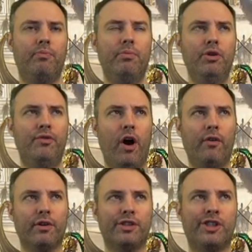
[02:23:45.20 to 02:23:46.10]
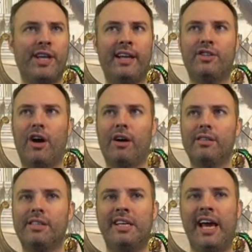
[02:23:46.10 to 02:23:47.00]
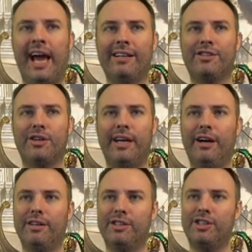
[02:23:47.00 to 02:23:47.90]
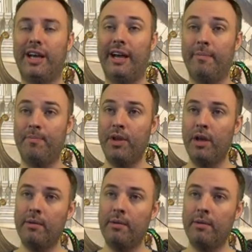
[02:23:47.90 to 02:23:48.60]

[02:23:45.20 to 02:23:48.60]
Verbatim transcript: Move over, centaurs. Cats are here to stay.